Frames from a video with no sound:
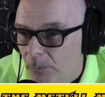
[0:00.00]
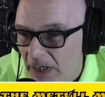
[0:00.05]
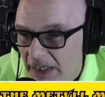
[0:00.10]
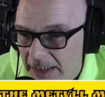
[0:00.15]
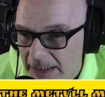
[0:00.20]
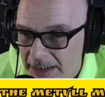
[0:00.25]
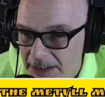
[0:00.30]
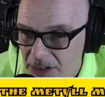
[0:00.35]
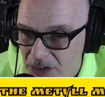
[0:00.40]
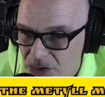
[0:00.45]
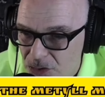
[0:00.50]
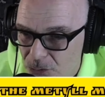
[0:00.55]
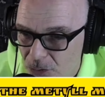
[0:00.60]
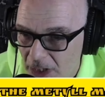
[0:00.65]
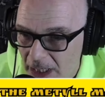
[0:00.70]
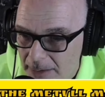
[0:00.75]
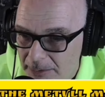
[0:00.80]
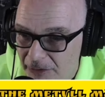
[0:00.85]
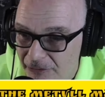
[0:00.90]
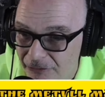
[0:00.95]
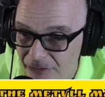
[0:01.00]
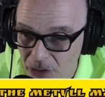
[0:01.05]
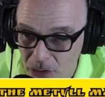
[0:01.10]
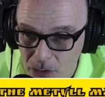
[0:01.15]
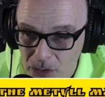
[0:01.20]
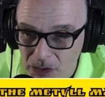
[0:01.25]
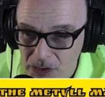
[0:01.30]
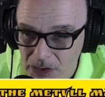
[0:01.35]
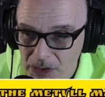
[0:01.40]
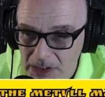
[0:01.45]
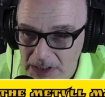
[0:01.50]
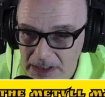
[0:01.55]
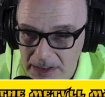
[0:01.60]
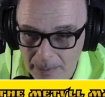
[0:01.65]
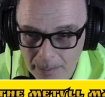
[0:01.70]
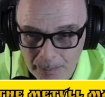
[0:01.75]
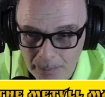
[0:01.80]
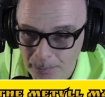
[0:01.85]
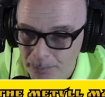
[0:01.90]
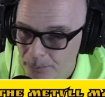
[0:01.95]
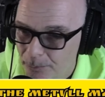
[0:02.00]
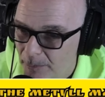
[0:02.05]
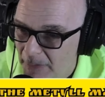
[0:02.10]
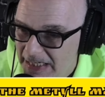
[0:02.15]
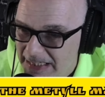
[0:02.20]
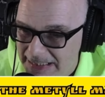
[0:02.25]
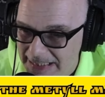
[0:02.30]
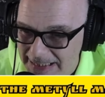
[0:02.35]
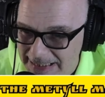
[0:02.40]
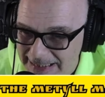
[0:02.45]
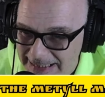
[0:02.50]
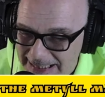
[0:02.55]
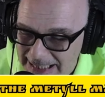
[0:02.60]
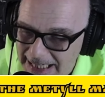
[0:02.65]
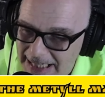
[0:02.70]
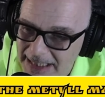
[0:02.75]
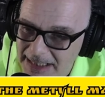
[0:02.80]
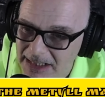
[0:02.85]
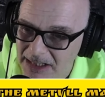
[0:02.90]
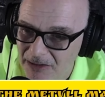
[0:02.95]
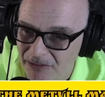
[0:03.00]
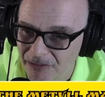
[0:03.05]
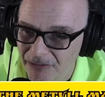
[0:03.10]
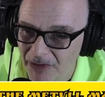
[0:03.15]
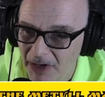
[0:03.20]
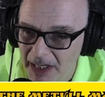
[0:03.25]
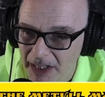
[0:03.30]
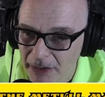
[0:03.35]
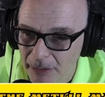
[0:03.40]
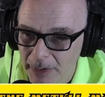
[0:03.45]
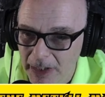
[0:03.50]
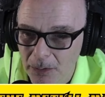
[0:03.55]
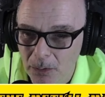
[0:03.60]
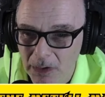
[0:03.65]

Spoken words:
I'm going to describe the vocals as intense and fiery,